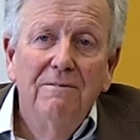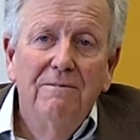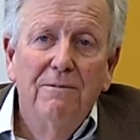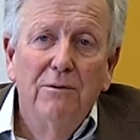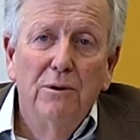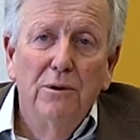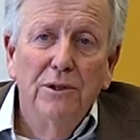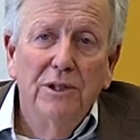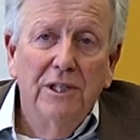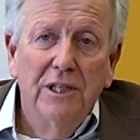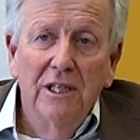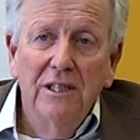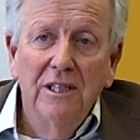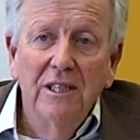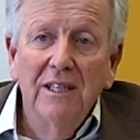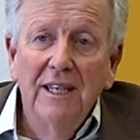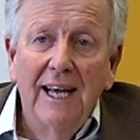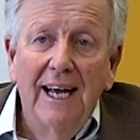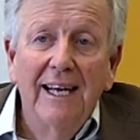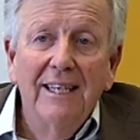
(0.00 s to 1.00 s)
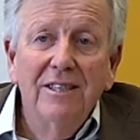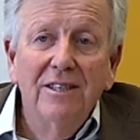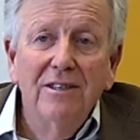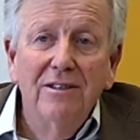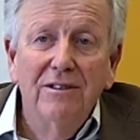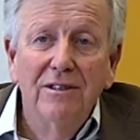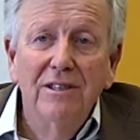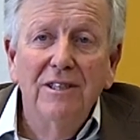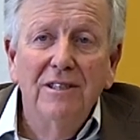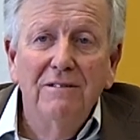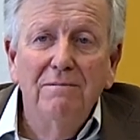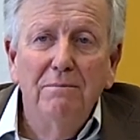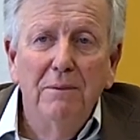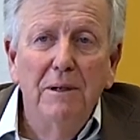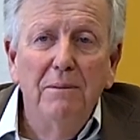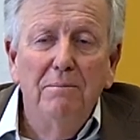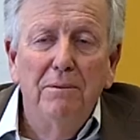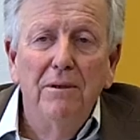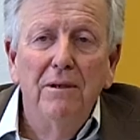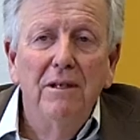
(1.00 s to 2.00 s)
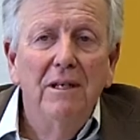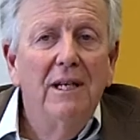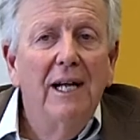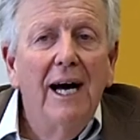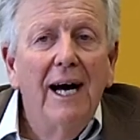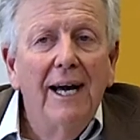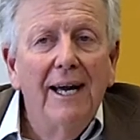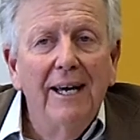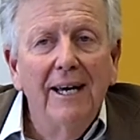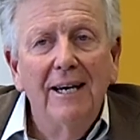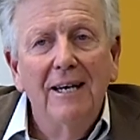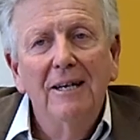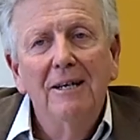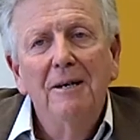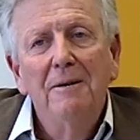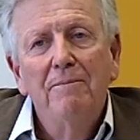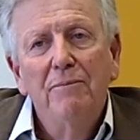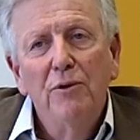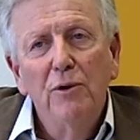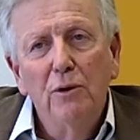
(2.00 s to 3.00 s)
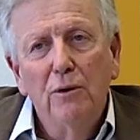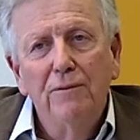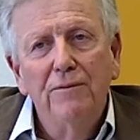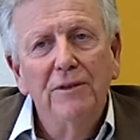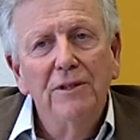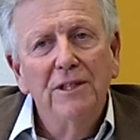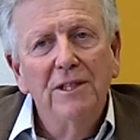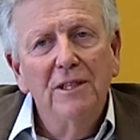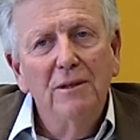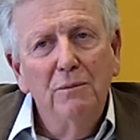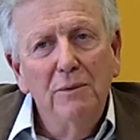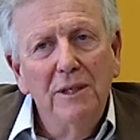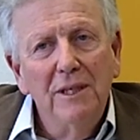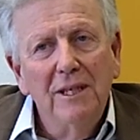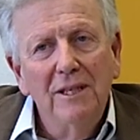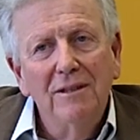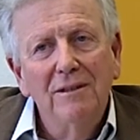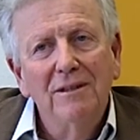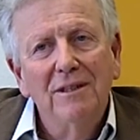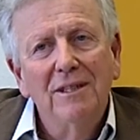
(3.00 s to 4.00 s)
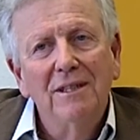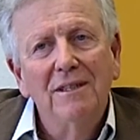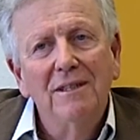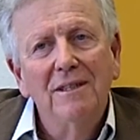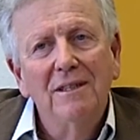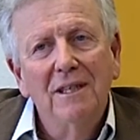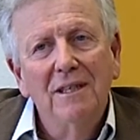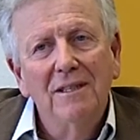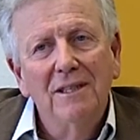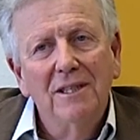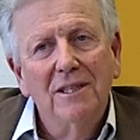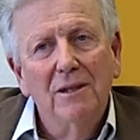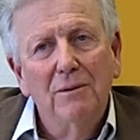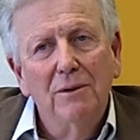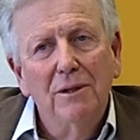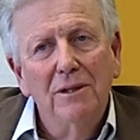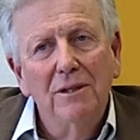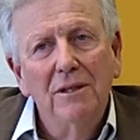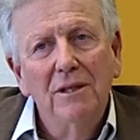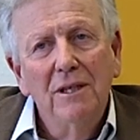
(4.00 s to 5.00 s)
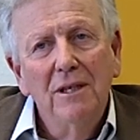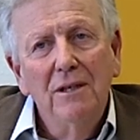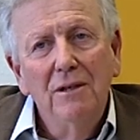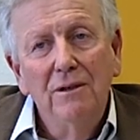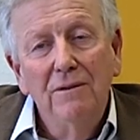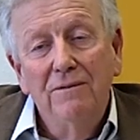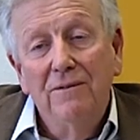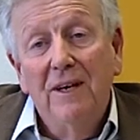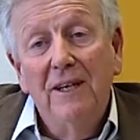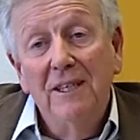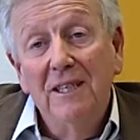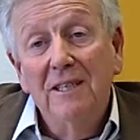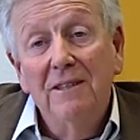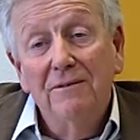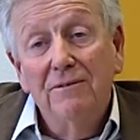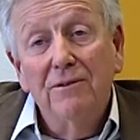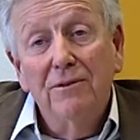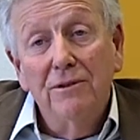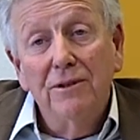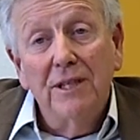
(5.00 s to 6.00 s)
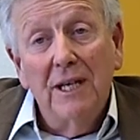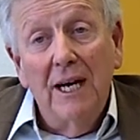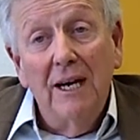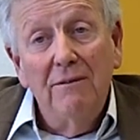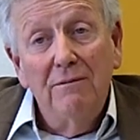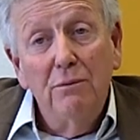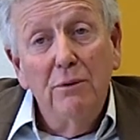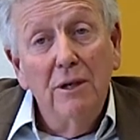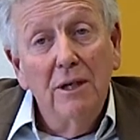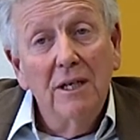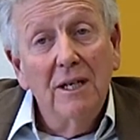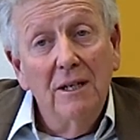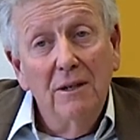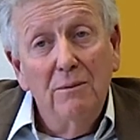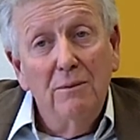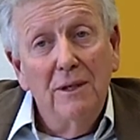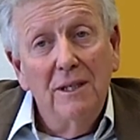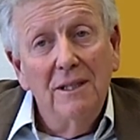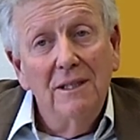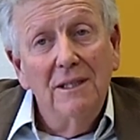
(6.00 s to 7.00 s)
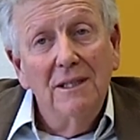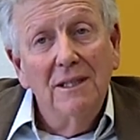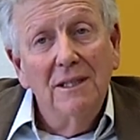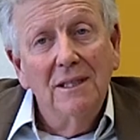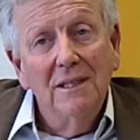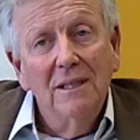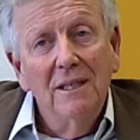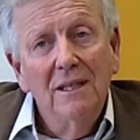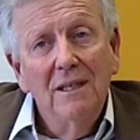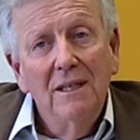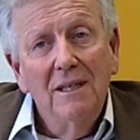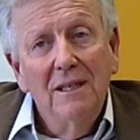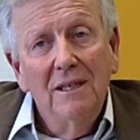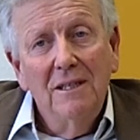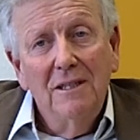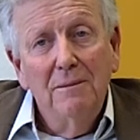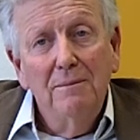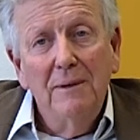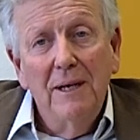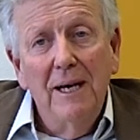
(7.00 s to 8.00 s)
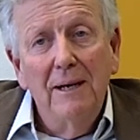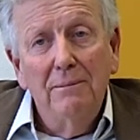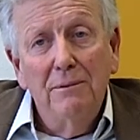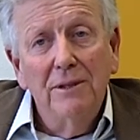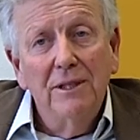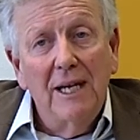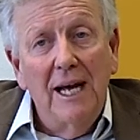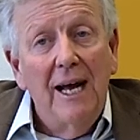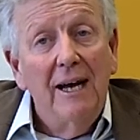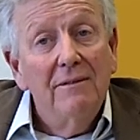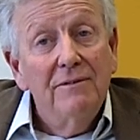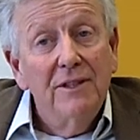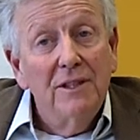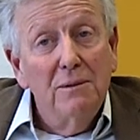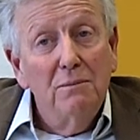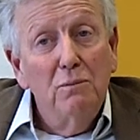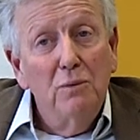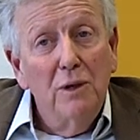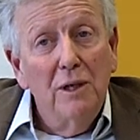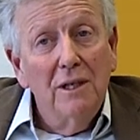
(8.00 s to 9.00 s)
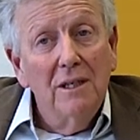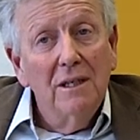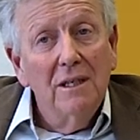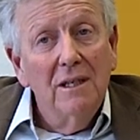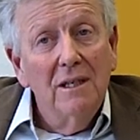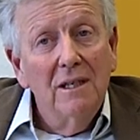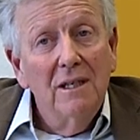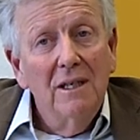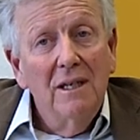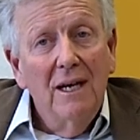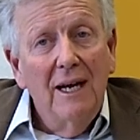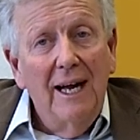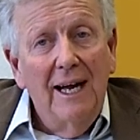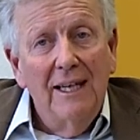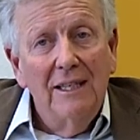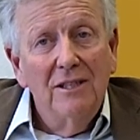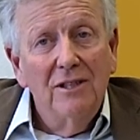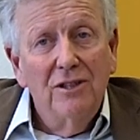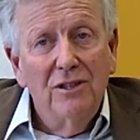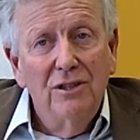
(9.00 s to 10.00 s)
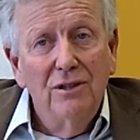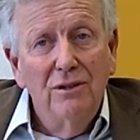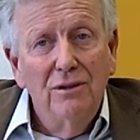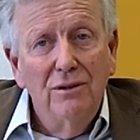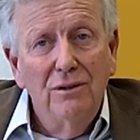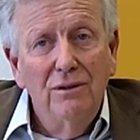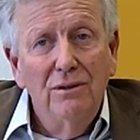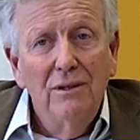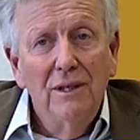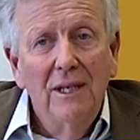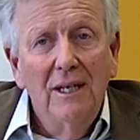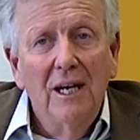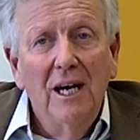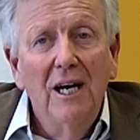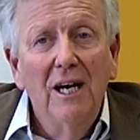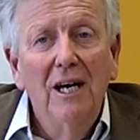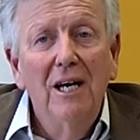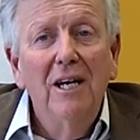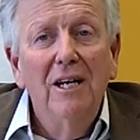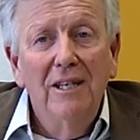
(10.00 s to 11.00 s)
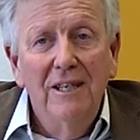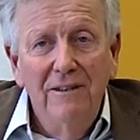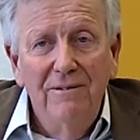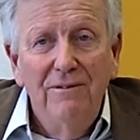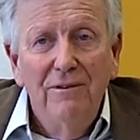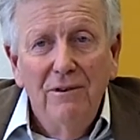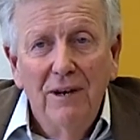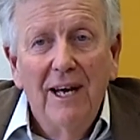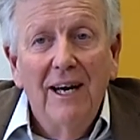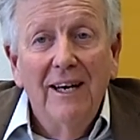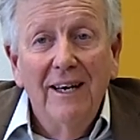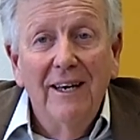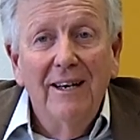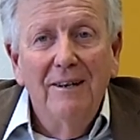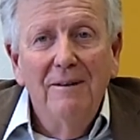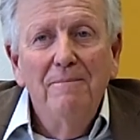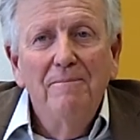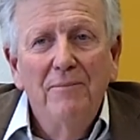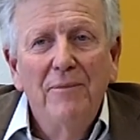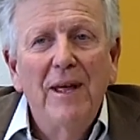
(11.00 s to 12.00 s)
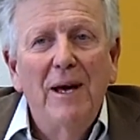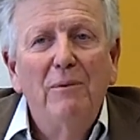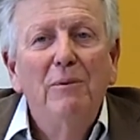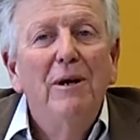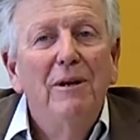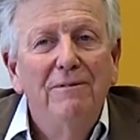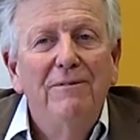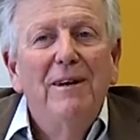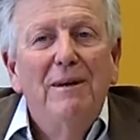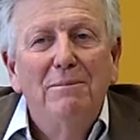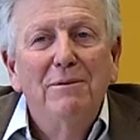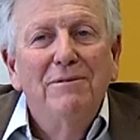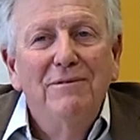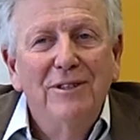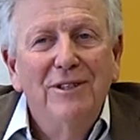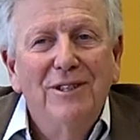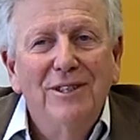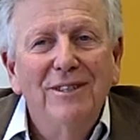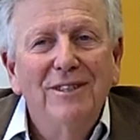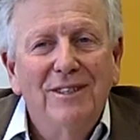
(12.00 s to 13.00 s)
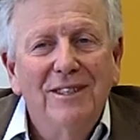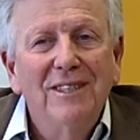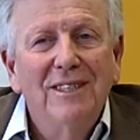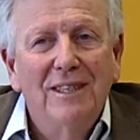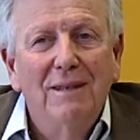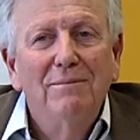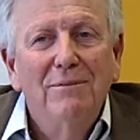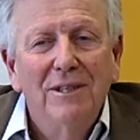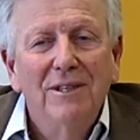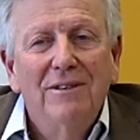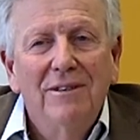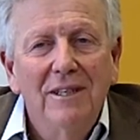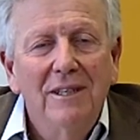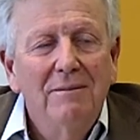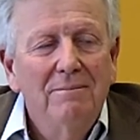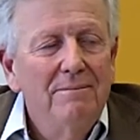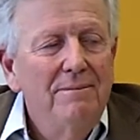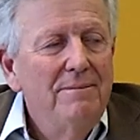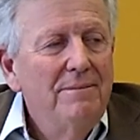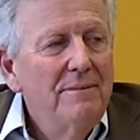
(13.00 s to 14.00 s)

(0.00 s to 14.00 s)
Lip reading: for certain categories of people, like the orphans and the widows and so on, who'd find it difficult to have work otherwise, to be able to have some work and to earn, if you like, their welfare provision to some degree.